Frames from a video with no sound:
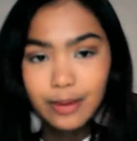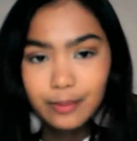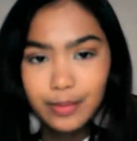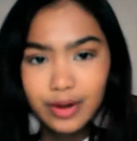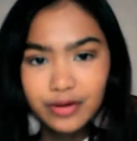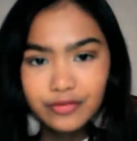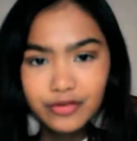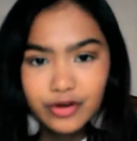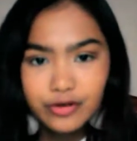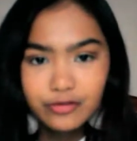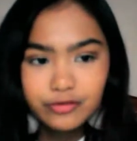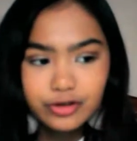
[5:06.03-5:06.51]

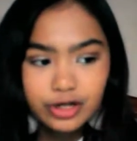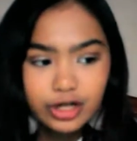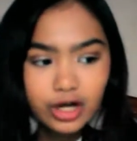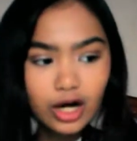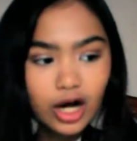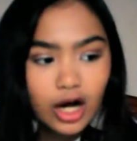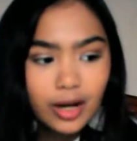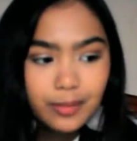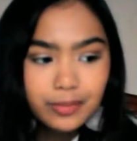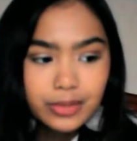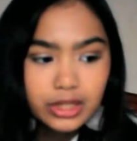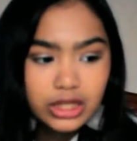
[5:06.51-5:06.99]
My favorite
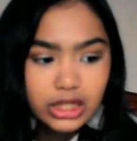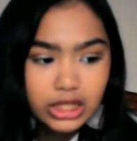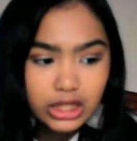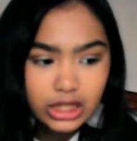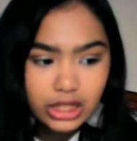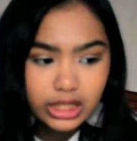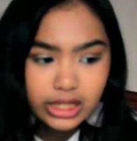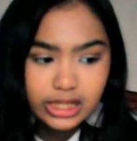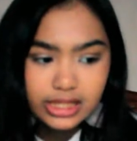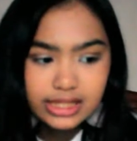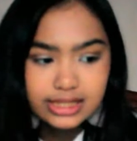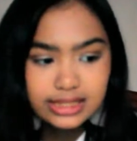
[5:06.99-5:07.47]
hobby
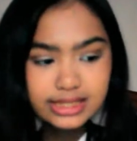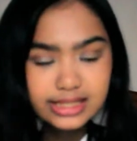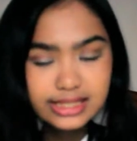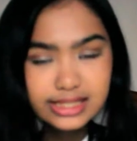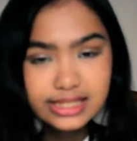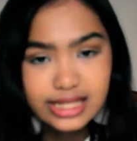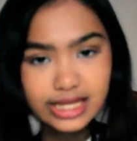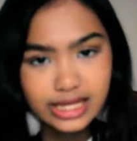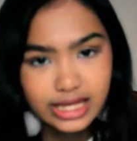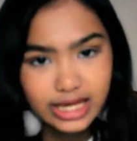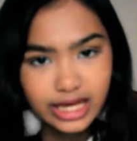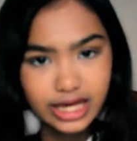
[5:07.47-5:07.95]
is
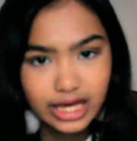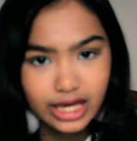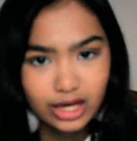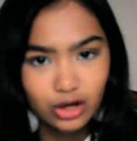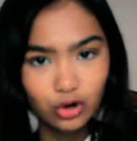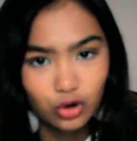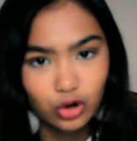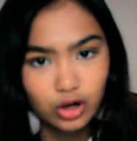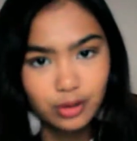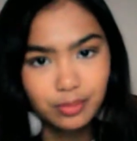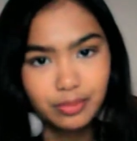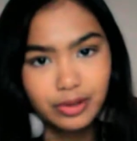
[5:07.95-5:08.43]

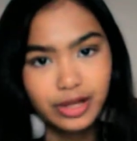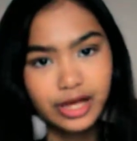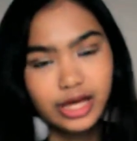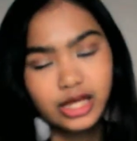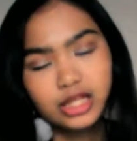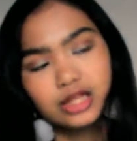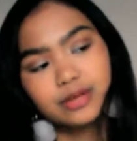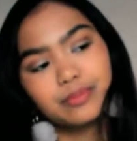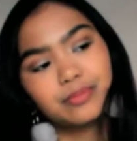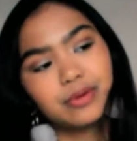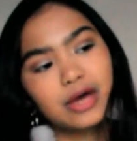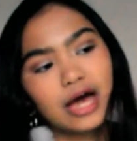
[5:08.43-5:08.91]
singing or
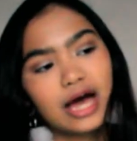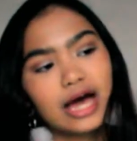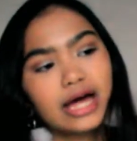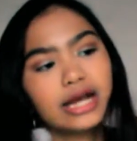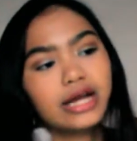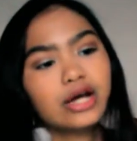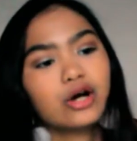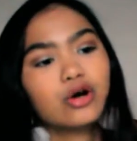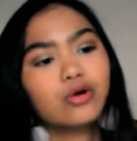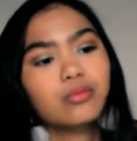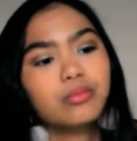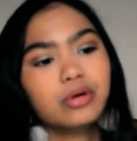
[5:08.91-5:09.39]
playing the
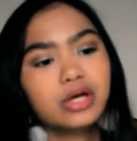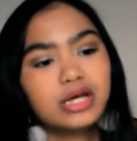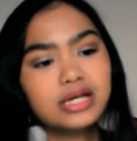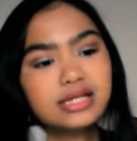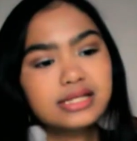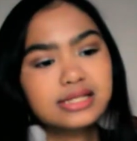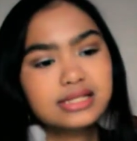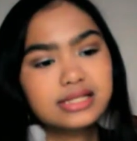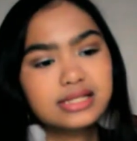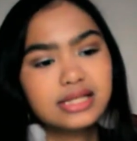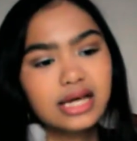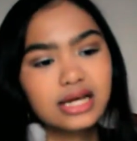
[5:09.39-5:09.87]
piano
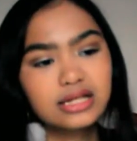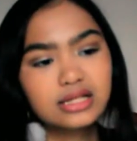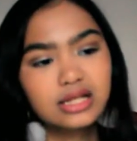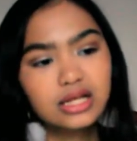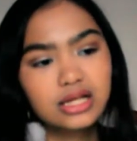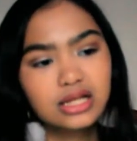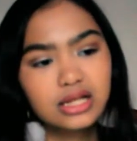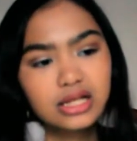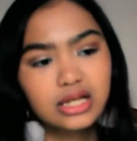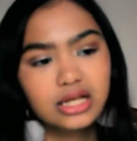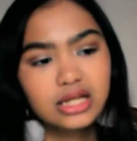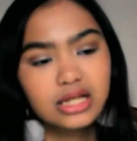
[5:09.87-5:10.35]
because
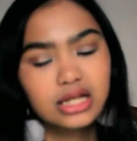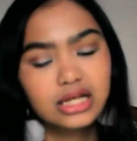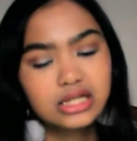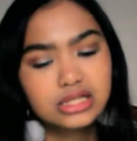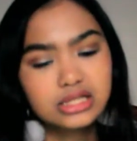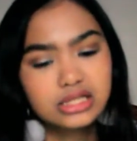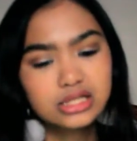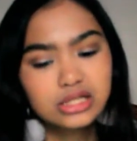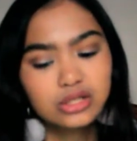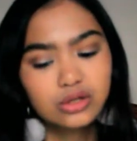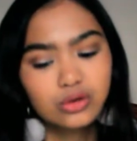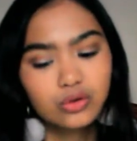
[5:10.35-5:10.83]
technically
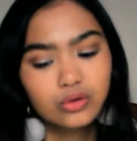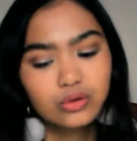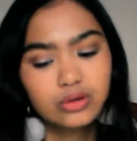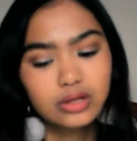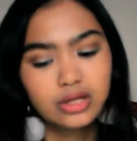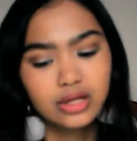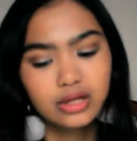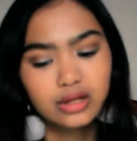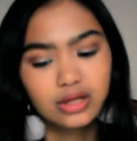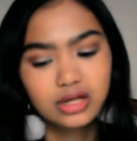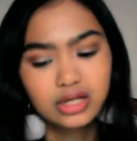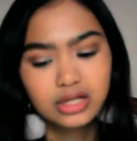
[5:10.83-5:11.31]
that's the
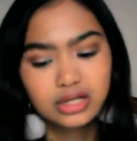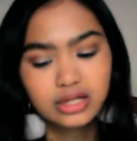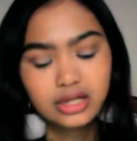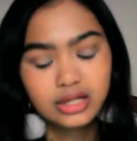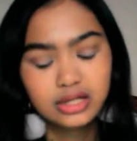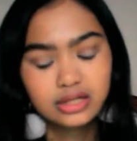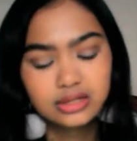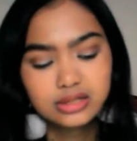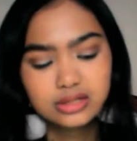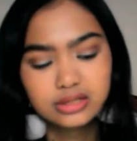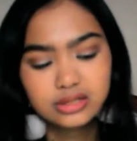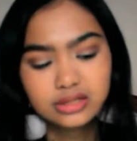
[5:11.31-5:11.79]
only thing
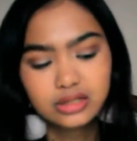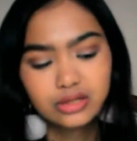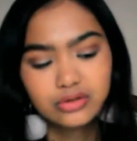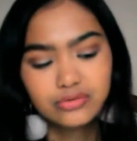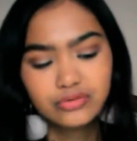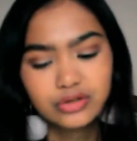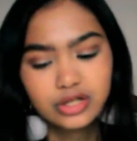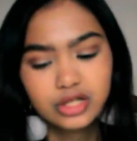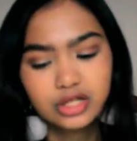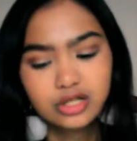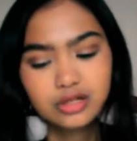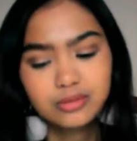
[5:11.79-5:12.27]
that's
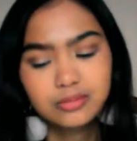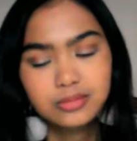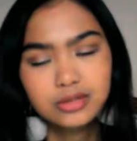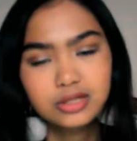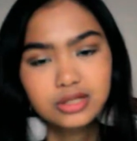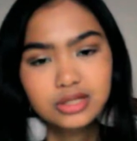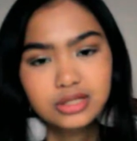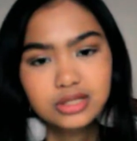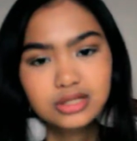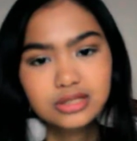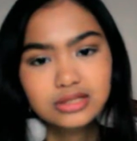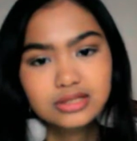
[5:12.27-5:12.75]
available.